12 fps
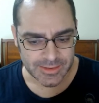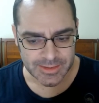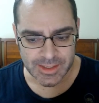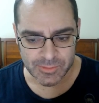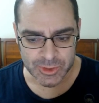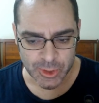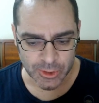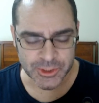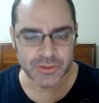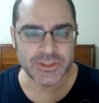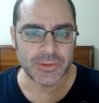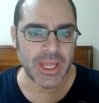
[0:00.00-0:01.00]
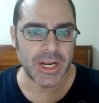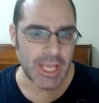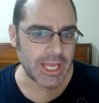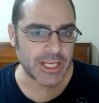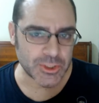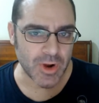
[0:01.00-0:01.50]
that was also some kind of
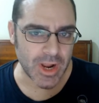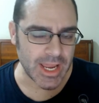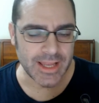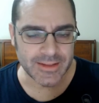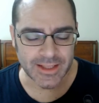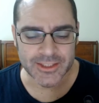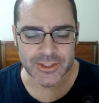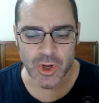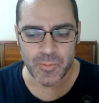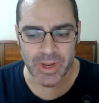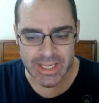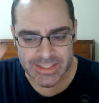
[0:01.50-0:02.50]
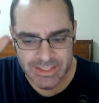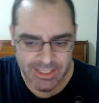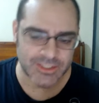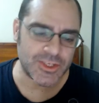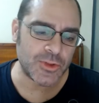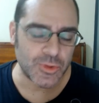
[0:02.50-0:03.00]
X-ray telescope, I guess, and they
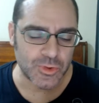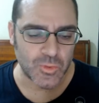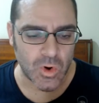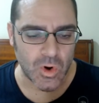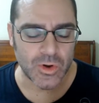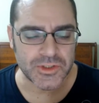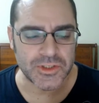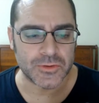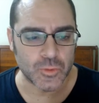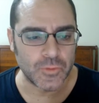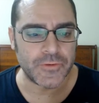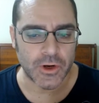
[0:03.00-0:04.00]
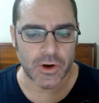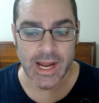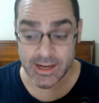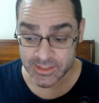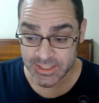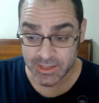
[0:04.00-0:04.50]
could see through the walls and the roof of your
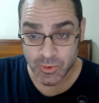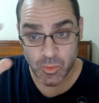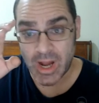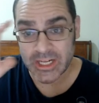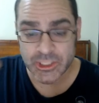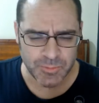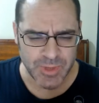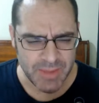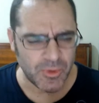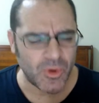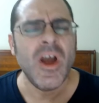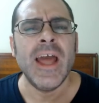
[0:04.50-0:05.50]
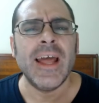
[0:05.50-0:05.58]
house, and they were watching people,